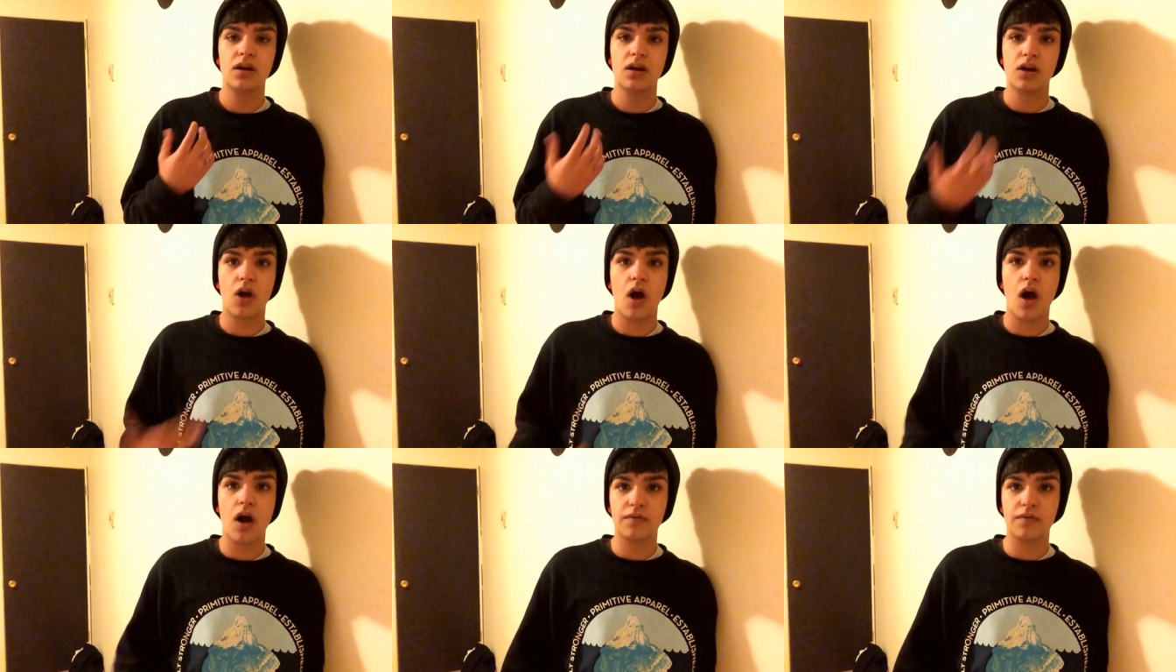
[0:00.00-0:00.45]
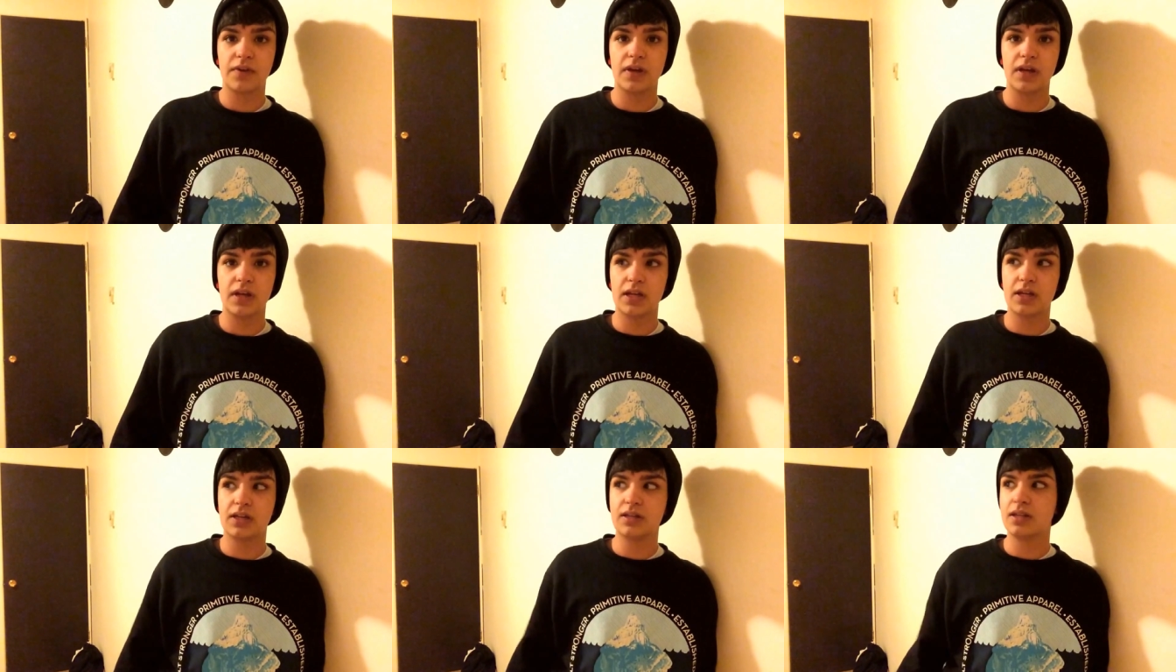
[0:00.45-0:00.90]

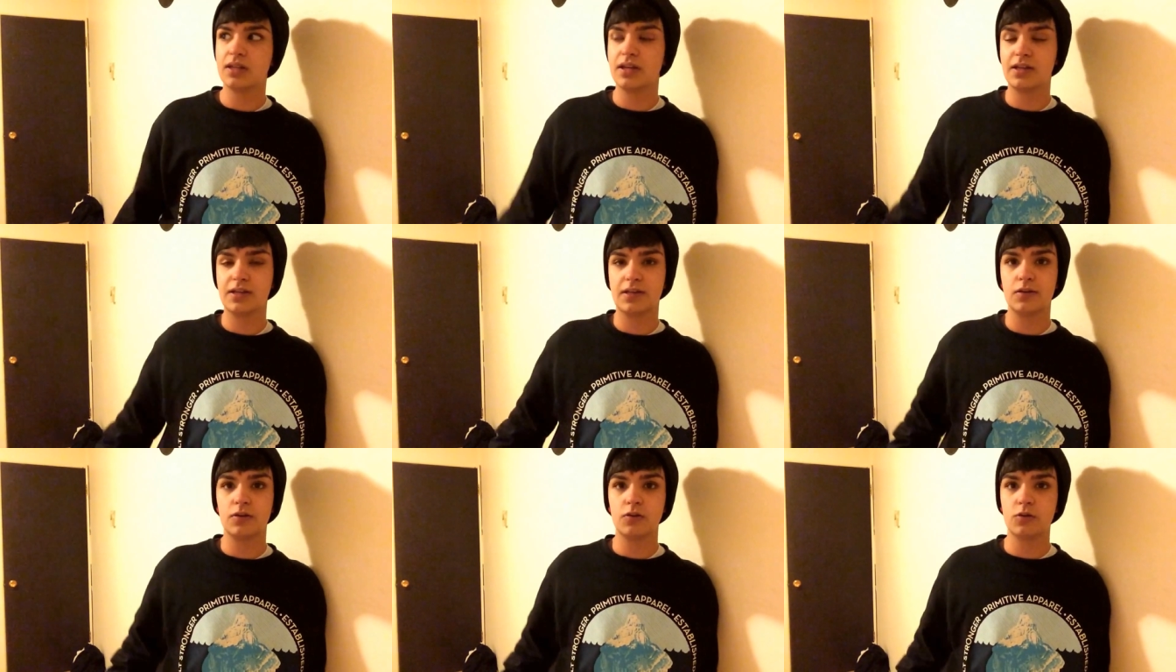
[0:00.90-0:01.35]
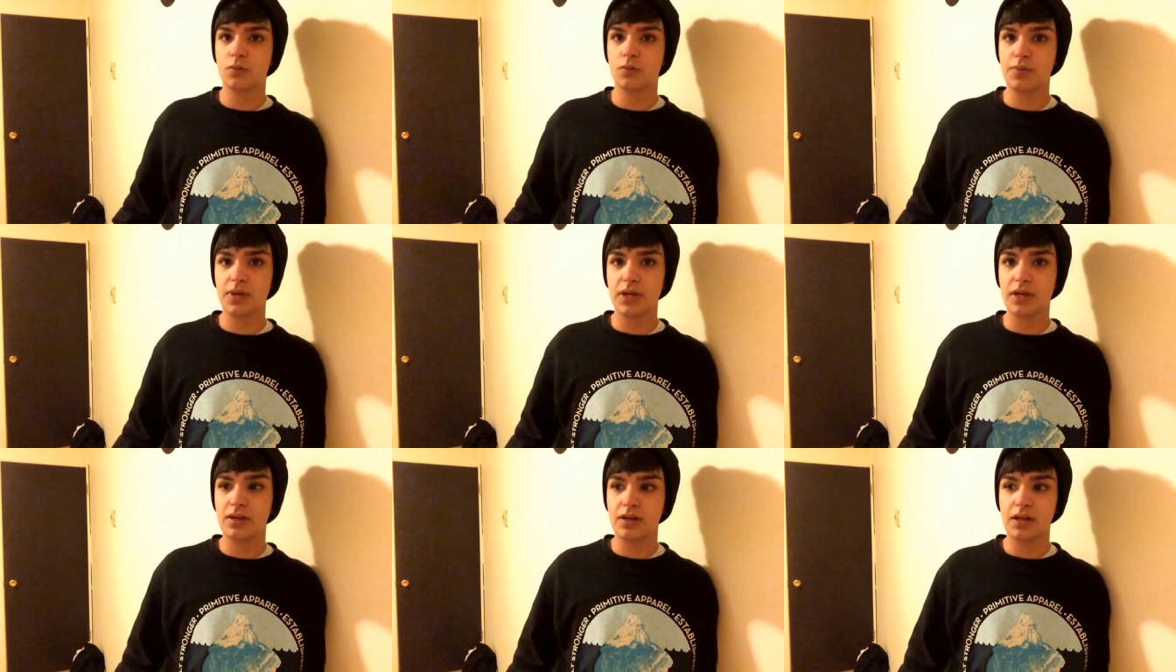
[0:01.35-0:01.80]
coughing and like, you know, the
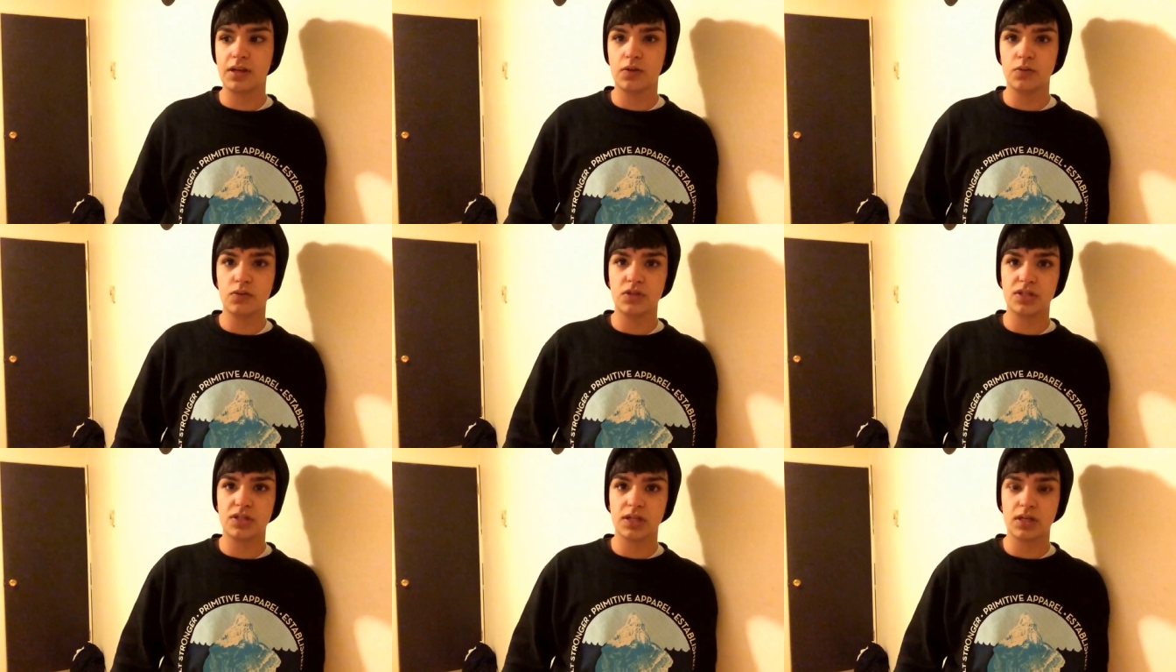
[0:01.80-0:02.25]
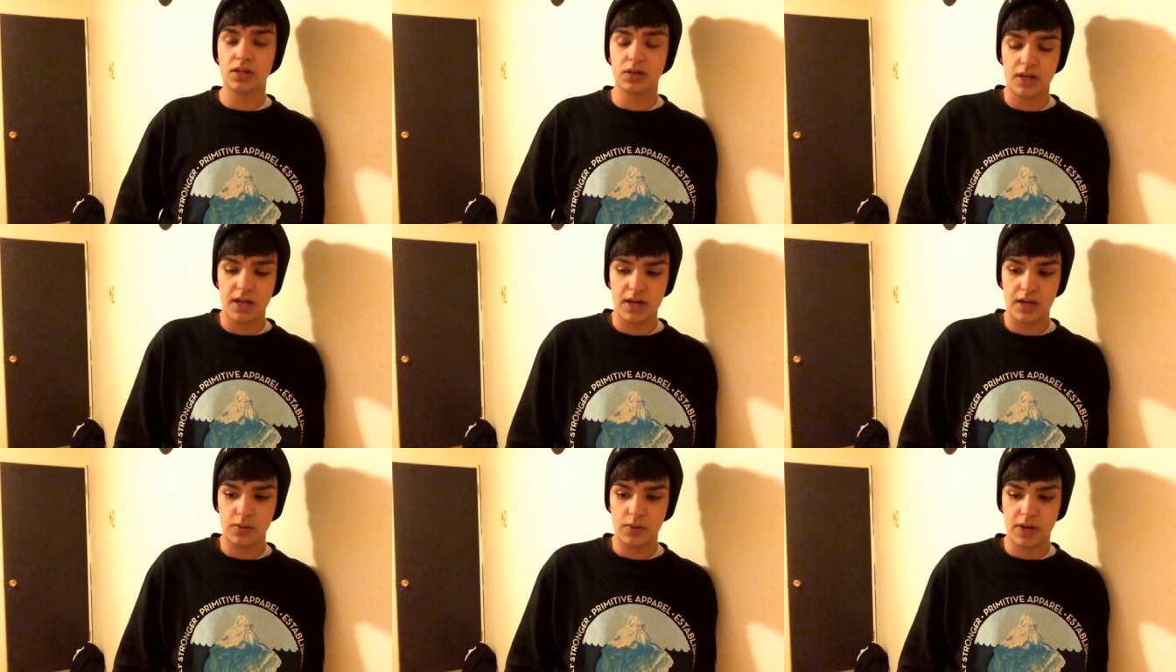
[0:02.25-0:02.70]
big, huge deal.
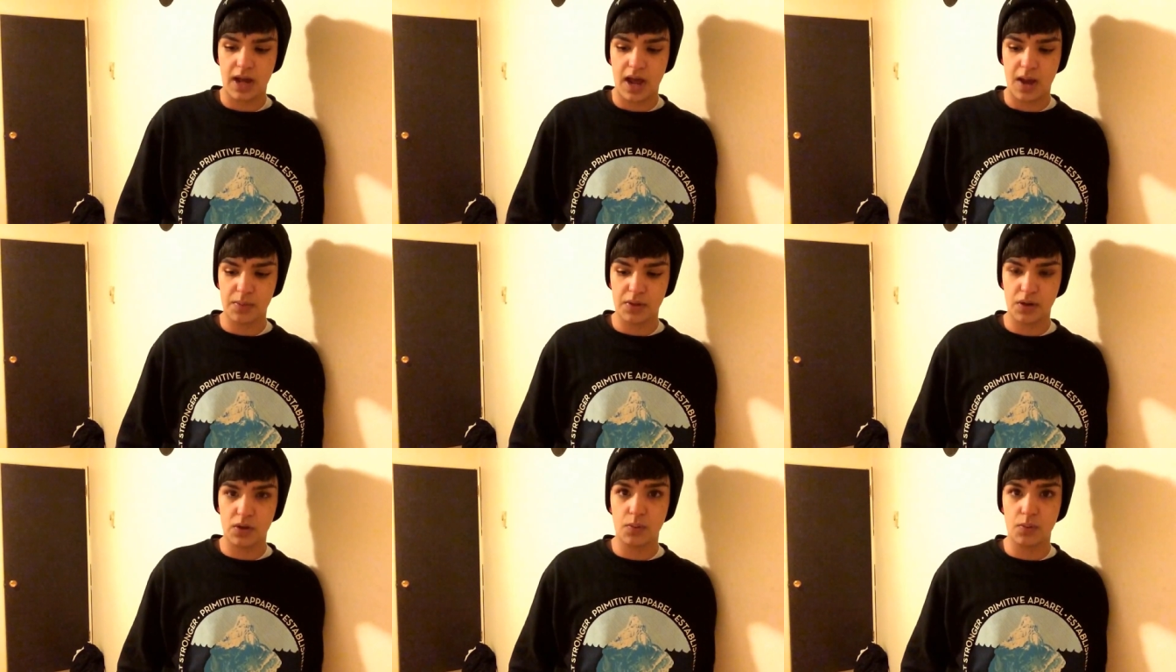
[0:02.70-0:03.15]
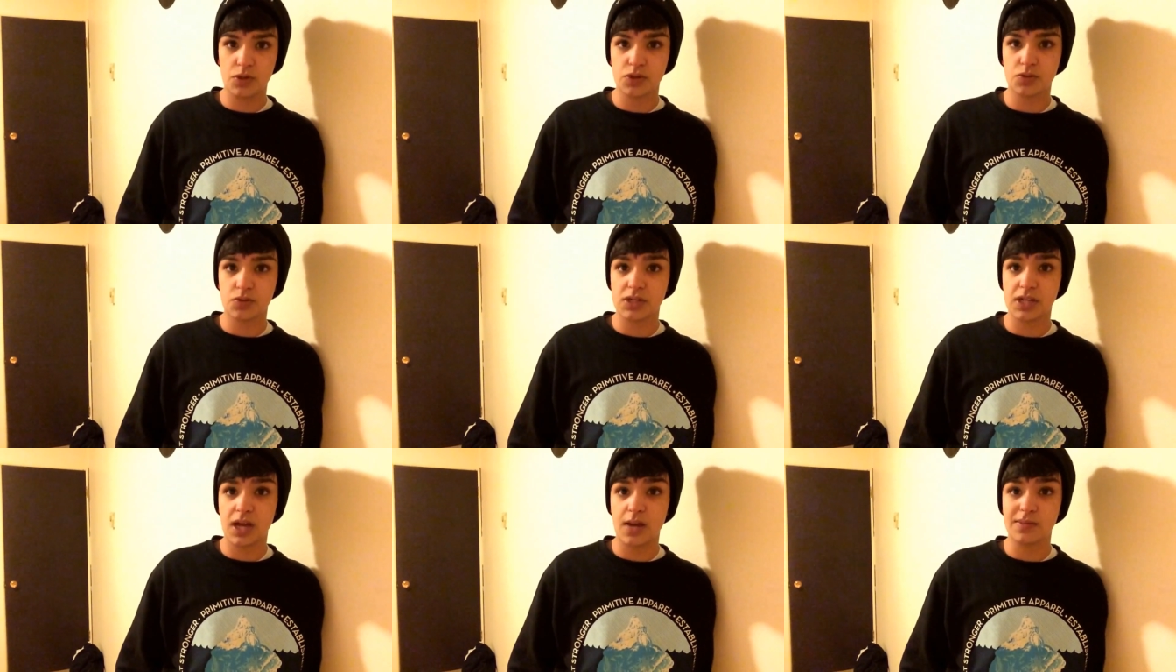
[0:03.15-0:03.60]
And it would happen almost
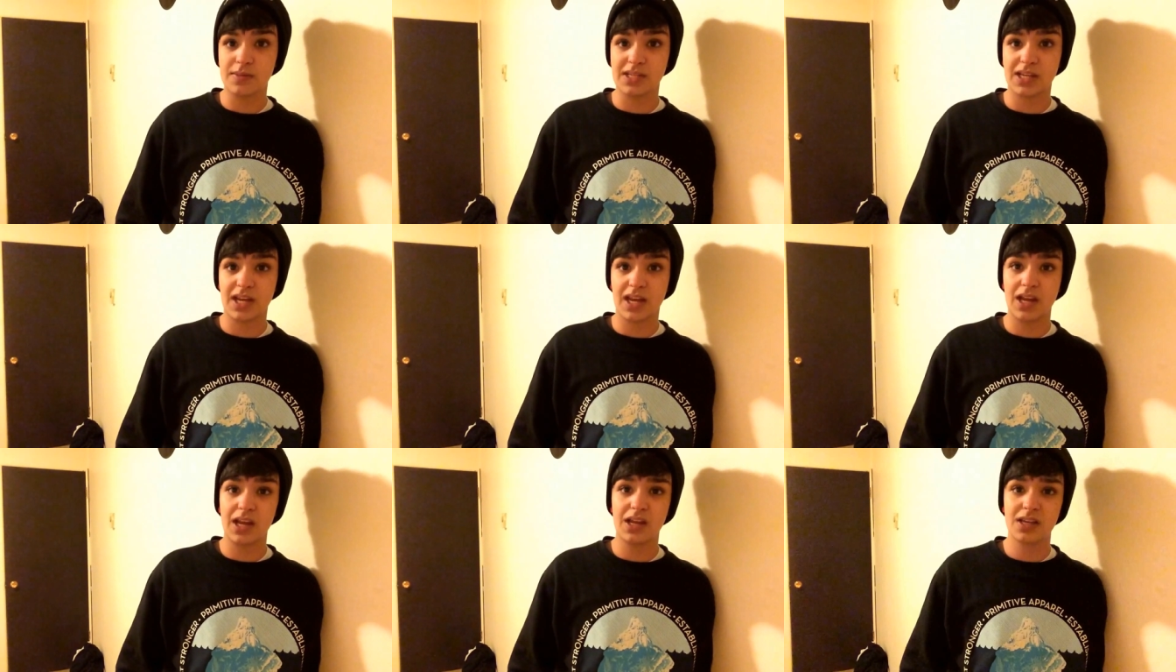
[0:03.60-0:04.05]
three times a day.